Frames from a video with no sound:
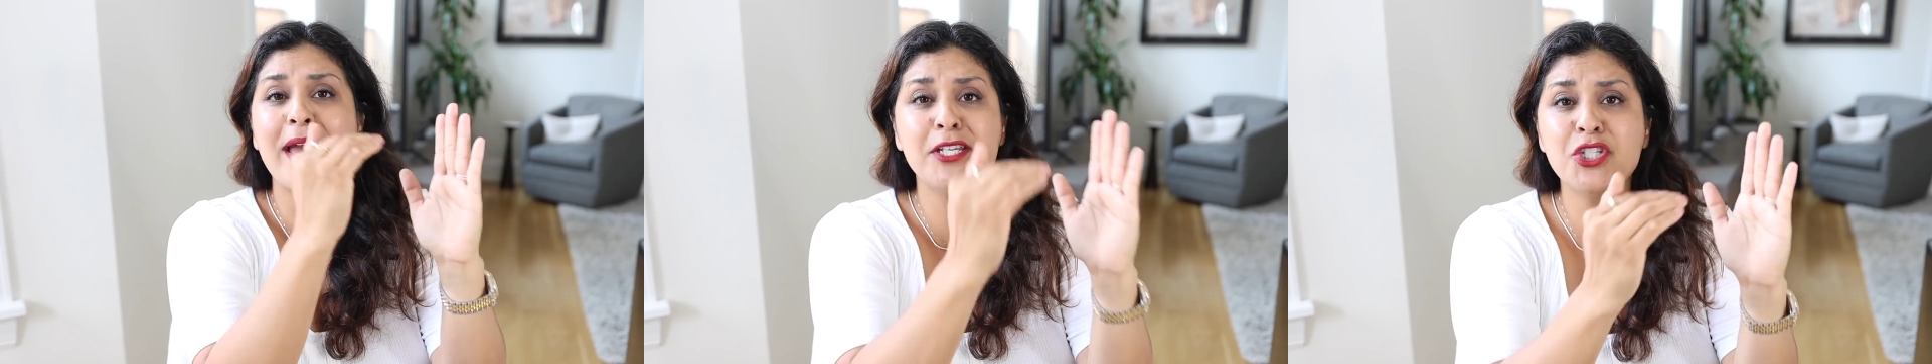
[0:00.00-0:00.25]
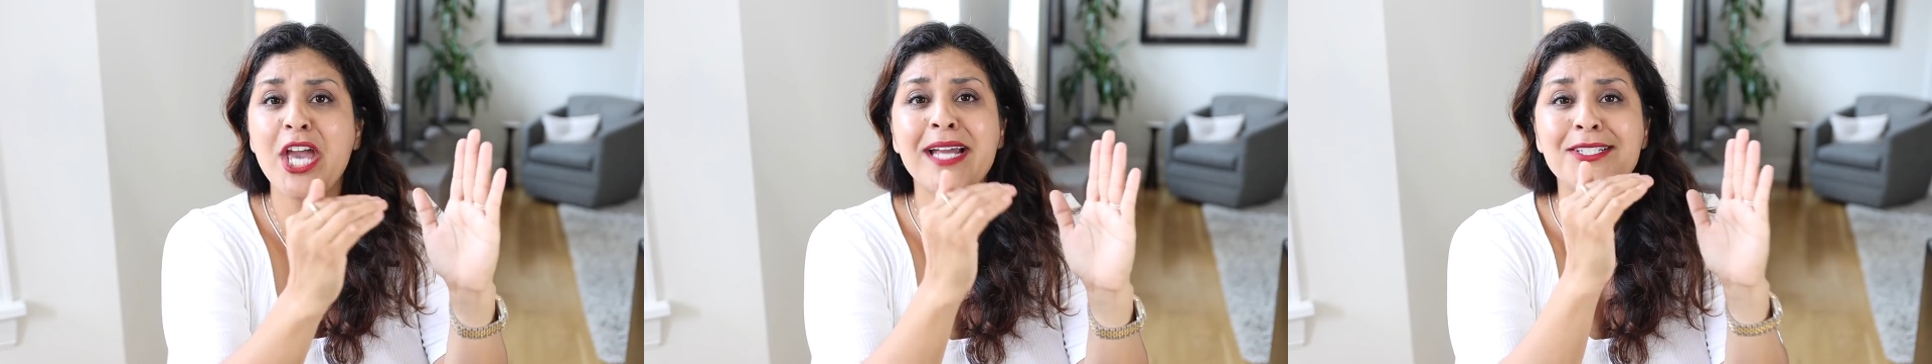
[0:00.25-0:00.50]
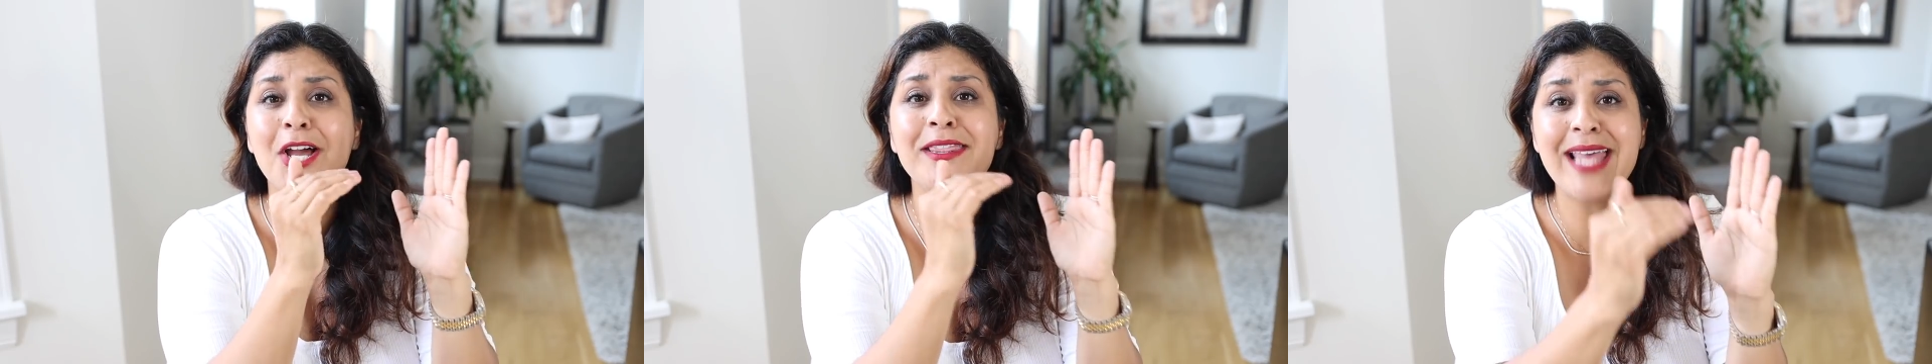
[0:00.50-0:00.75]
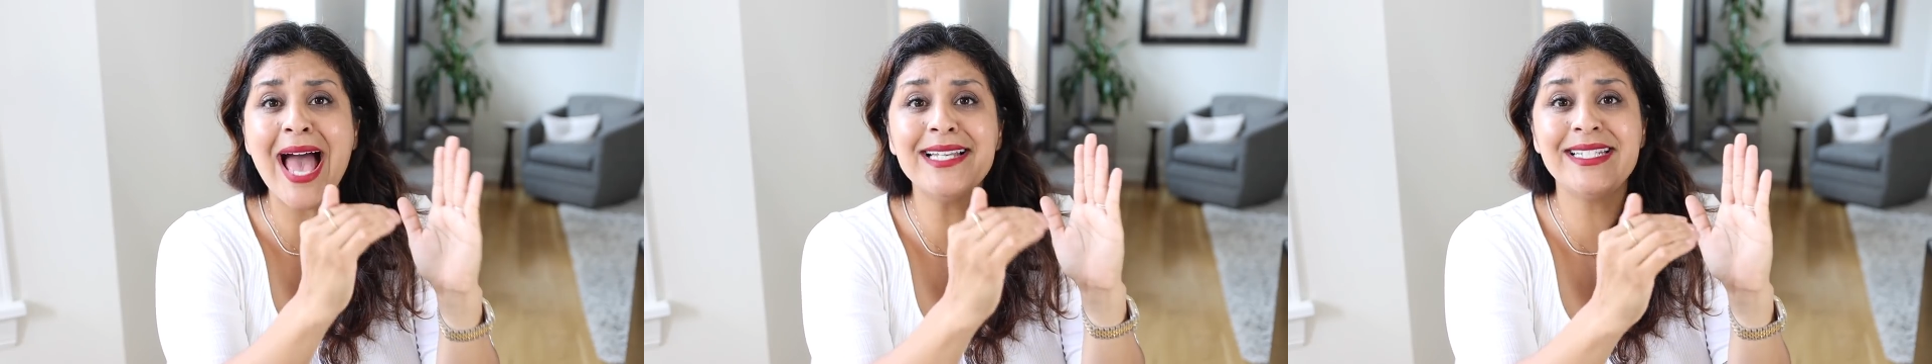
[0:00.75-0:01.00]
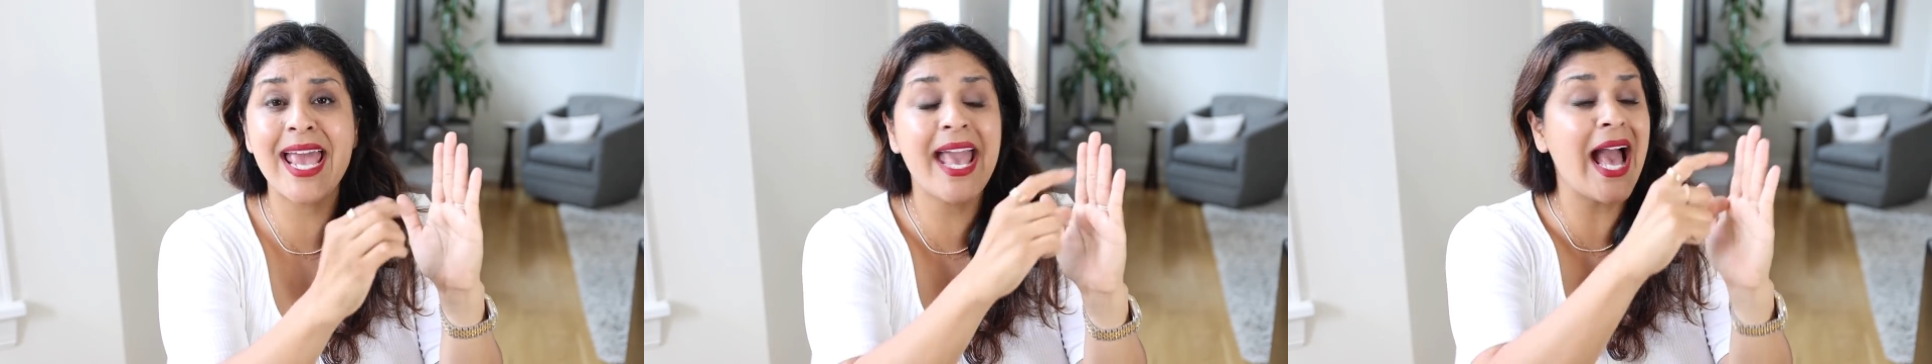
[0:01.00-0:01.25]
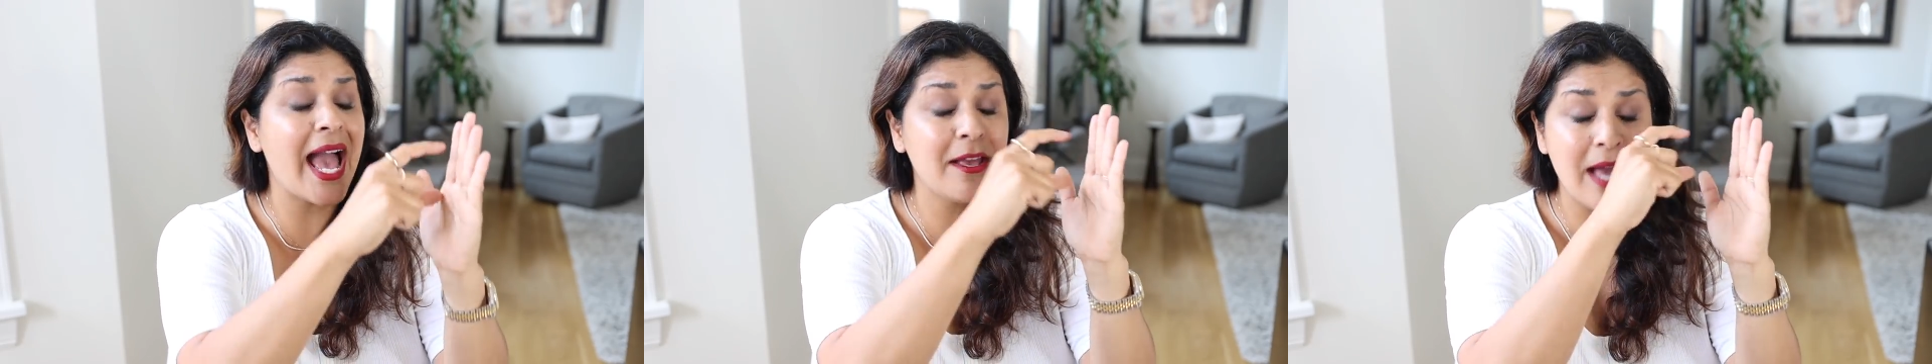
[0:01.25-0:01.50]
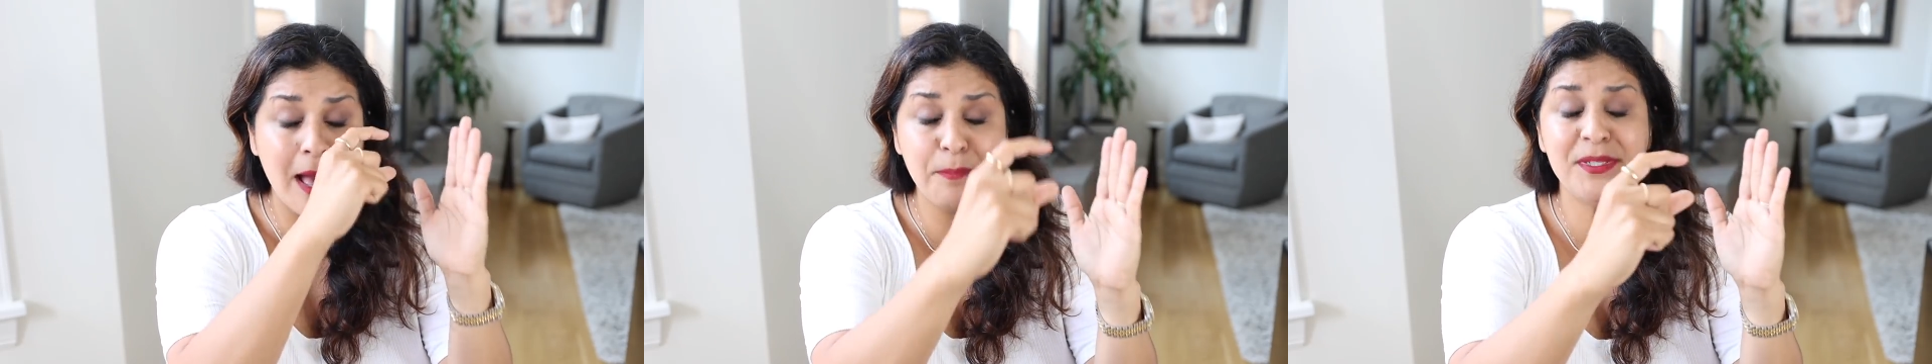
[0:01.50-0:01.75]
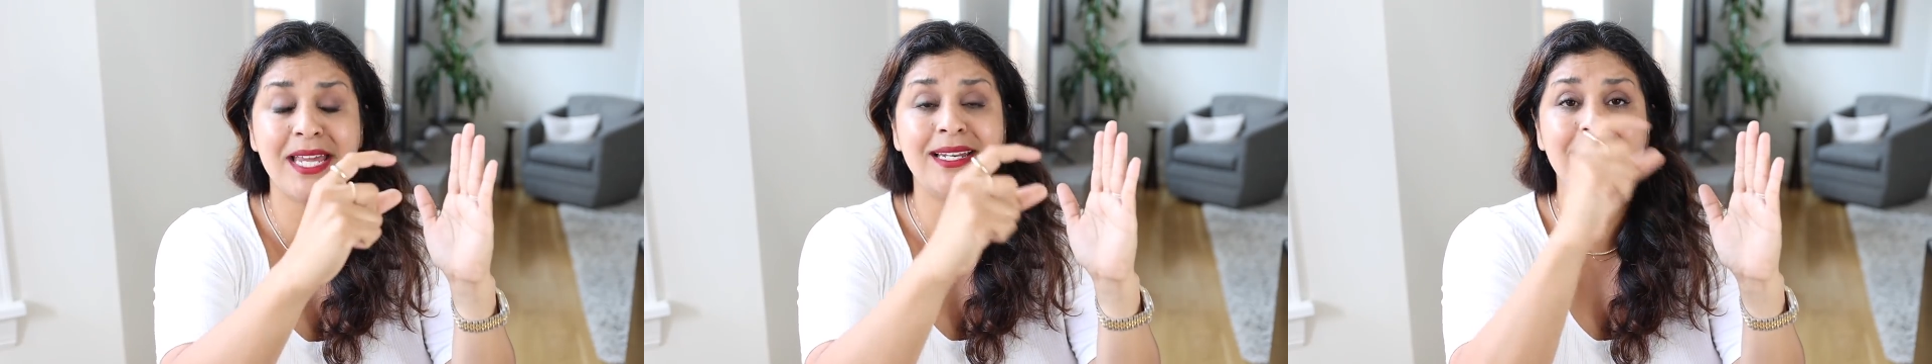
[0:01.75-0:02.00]
I checked on that day, I
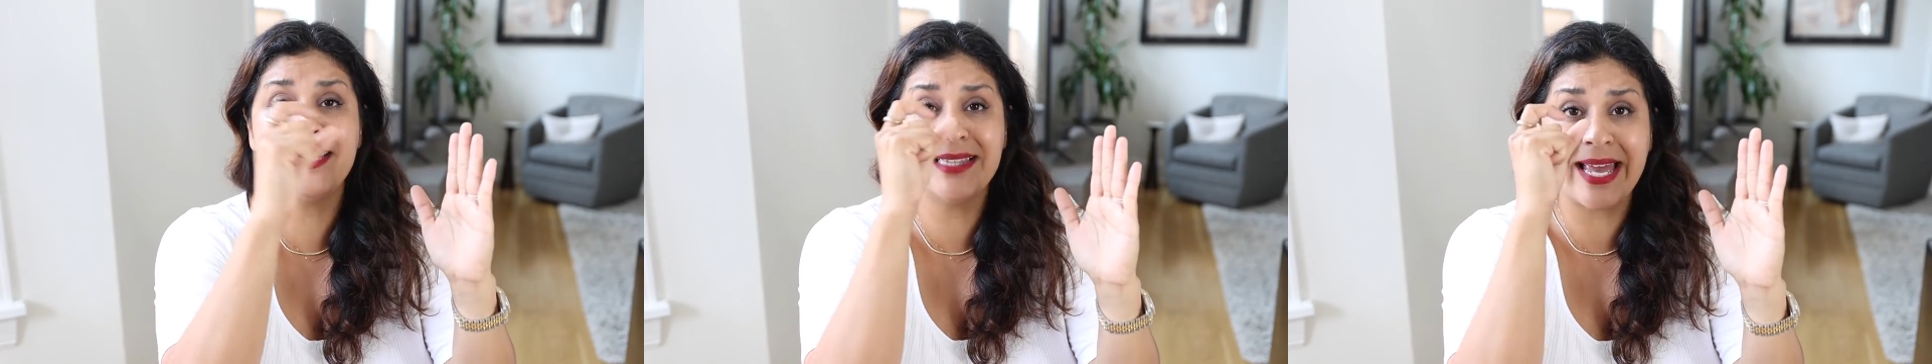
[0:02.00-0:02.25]
updated it.